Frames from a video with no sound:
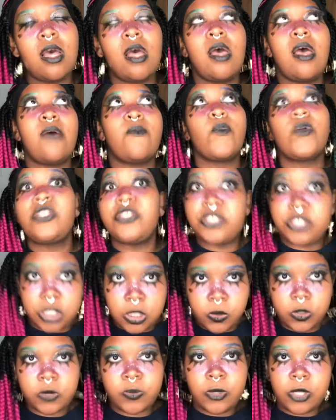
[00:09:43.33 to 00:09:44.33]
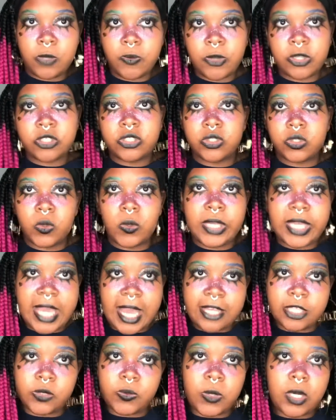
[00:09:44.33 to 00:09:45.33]
which she was pretty much doing
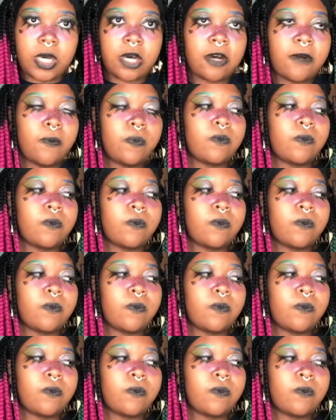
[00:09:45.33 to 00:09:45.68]
as well.